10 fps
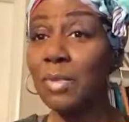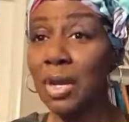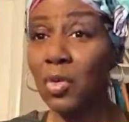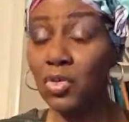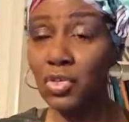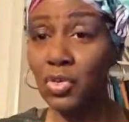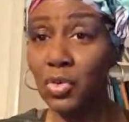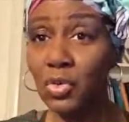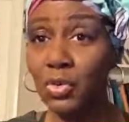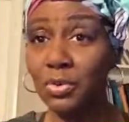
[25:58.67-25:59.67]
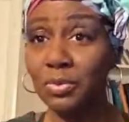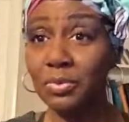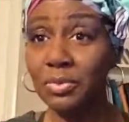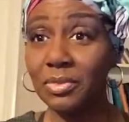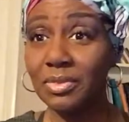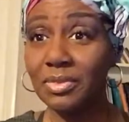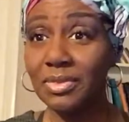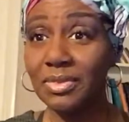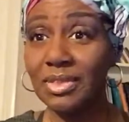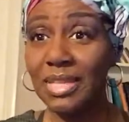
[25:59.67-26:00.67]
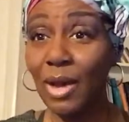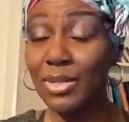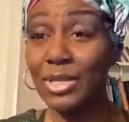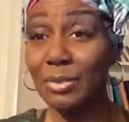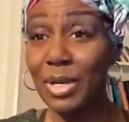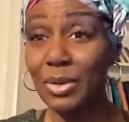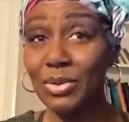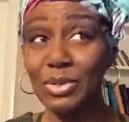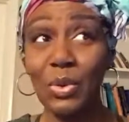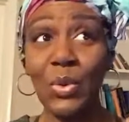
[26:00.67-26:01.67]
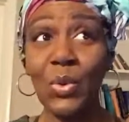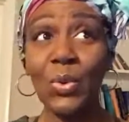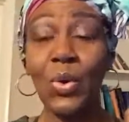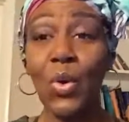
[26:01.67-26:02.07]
medical school. I was in medical school,